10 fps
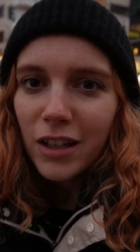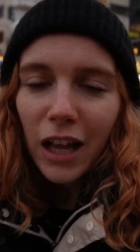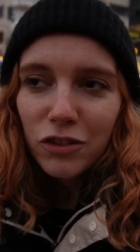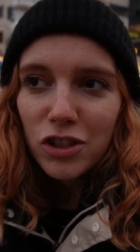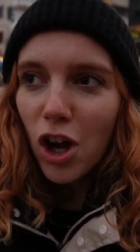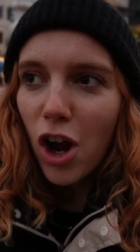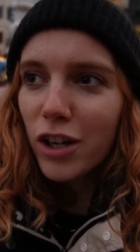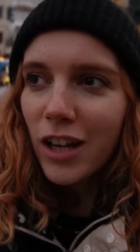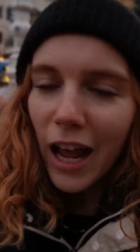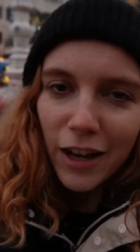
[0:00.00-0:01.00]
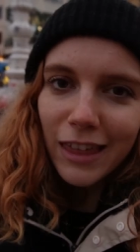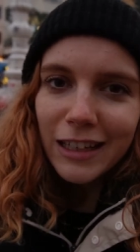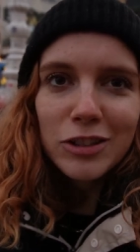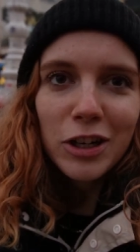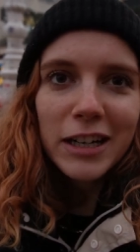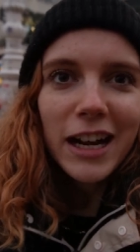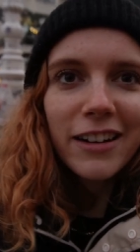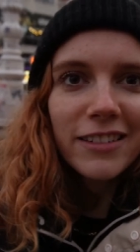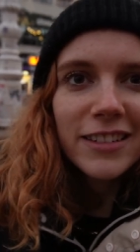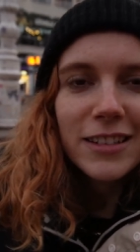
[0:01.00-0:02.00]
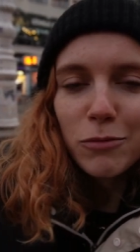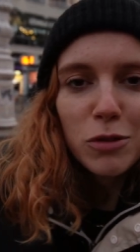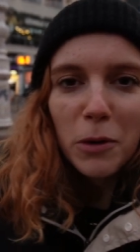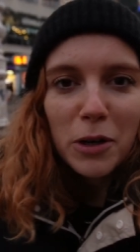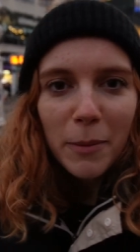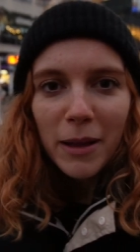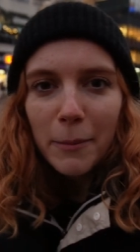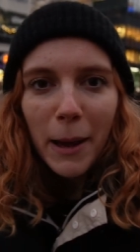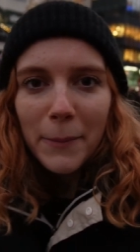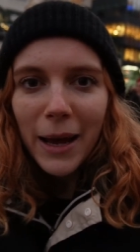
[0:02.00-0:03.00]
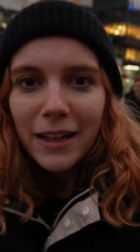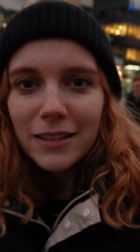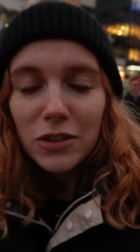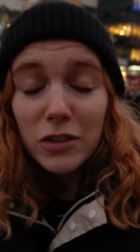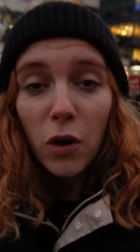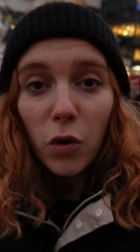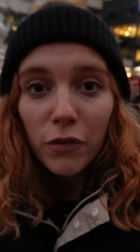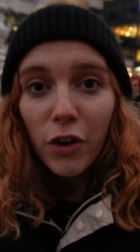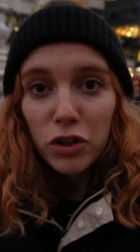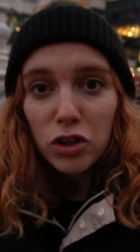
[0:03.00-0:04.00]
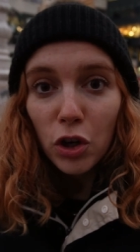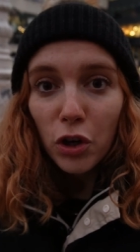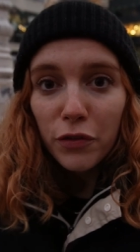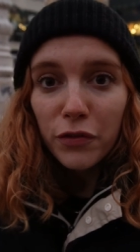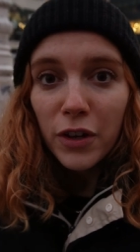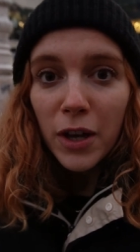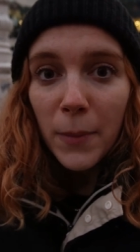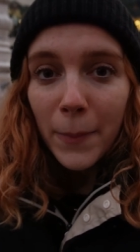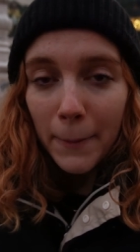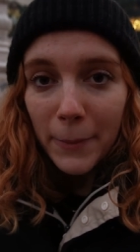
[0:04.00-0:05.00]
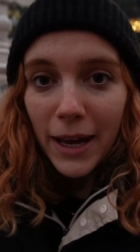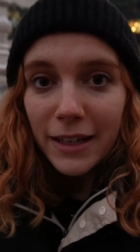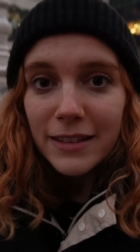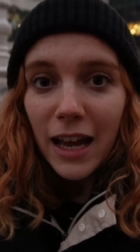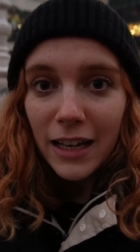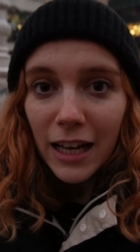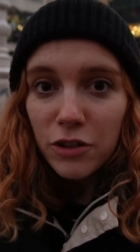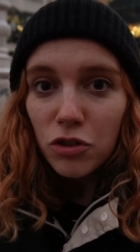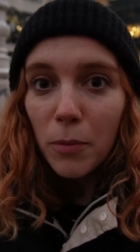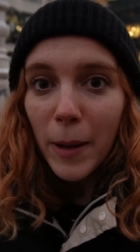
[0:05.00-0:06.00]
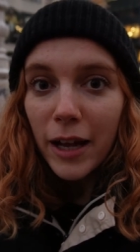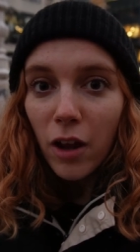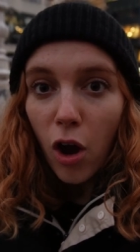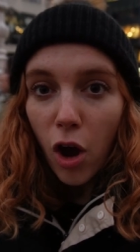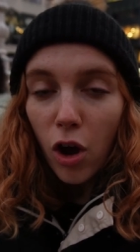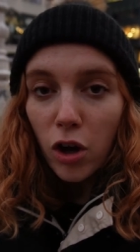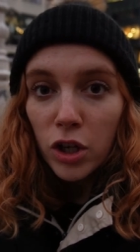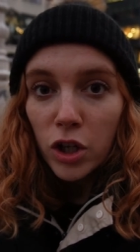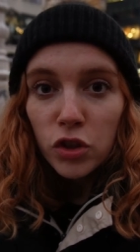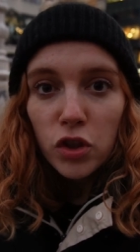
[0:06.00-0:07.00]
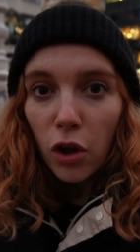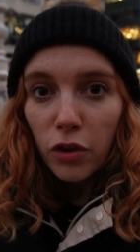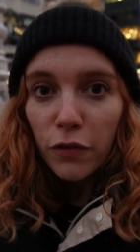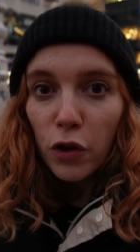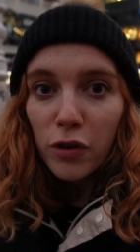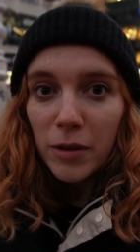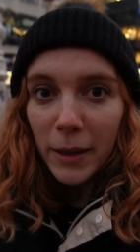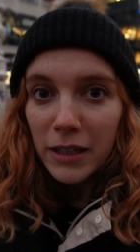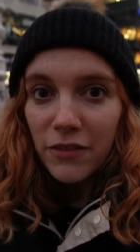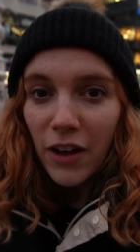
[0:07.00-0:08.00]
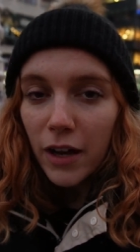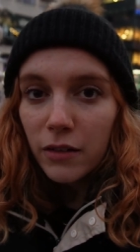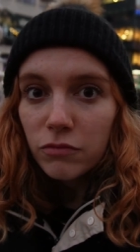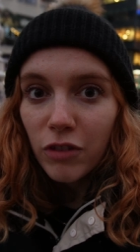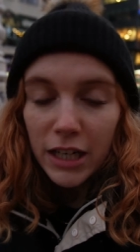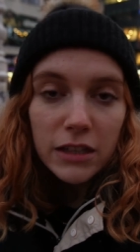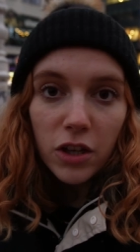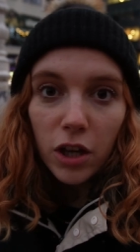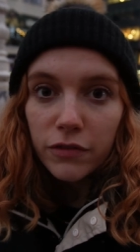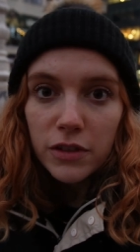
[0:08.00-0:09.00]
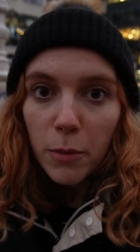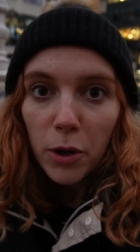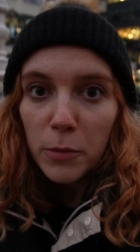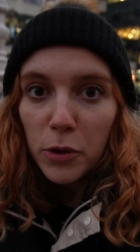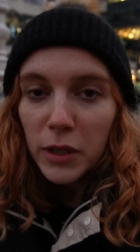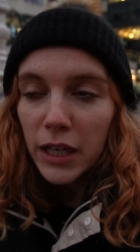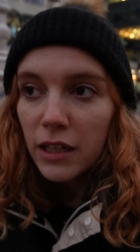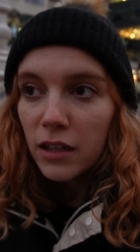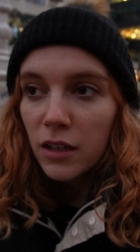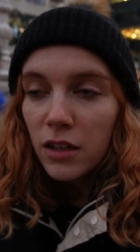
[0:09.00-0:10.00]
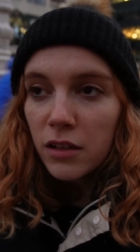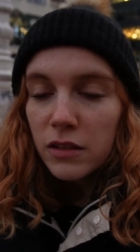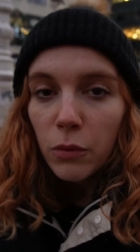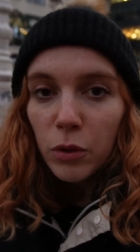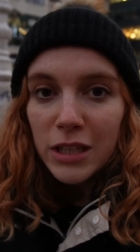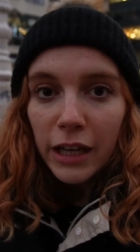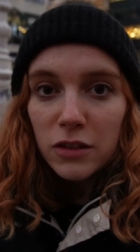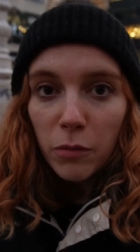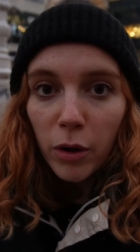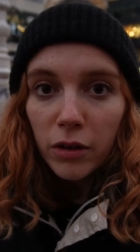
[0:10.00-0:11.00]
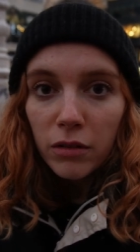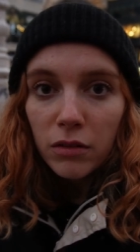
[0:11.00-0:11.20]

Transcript: I just can't like think straight now because I'm just worried about the backpacks because all of our stuff, backpacks and electrical bag are just on the floor in the back of the van ready to go for tomorrow morning. So it wouldn't take someone